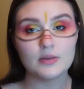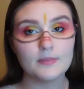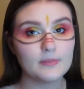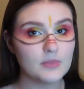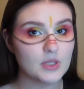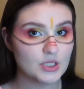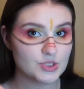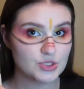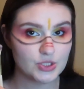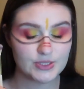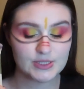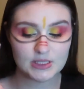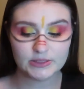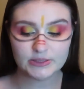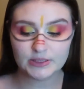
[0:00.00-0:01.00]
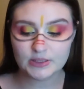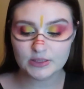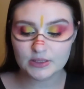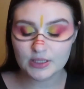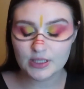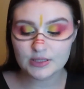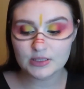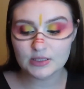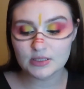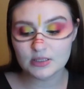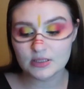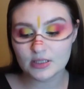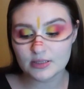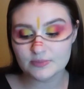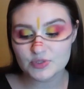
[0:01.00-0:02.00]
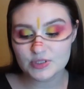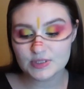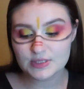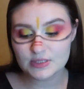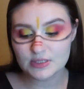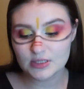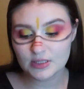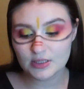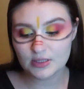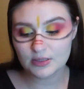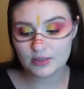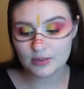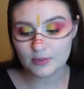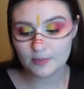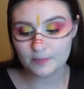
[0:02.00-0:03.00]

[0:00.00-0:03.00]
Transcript: make sure it's clean, and then I'm just gonna